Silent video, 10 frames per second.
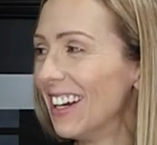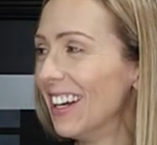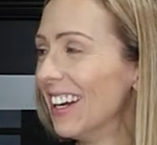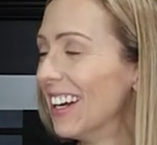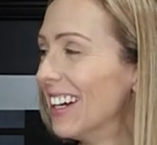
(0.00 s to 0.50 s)

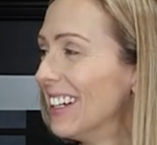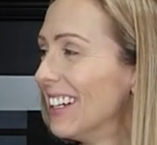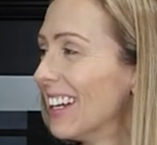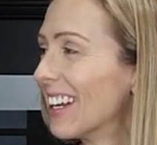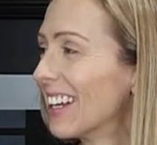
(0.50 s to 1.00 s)

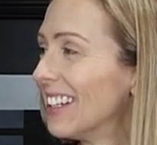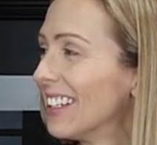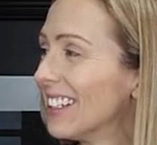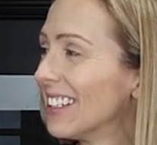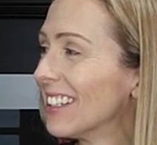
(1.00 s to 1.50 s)

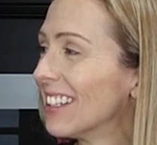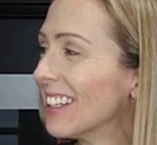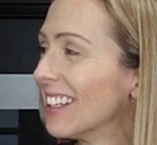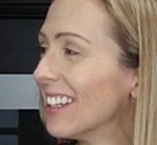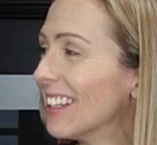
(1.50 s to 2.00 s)

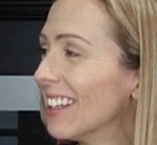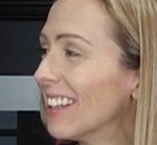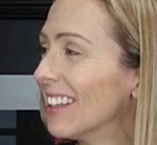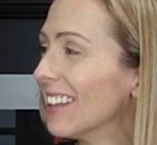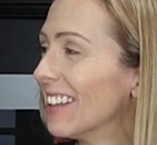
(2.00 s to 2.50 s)

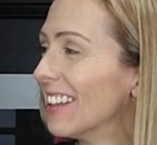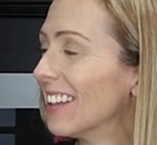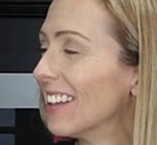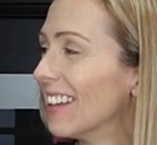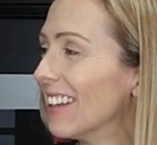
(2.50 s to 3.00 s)

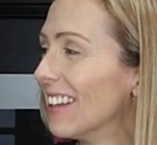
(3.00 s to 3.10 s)
(not speaking)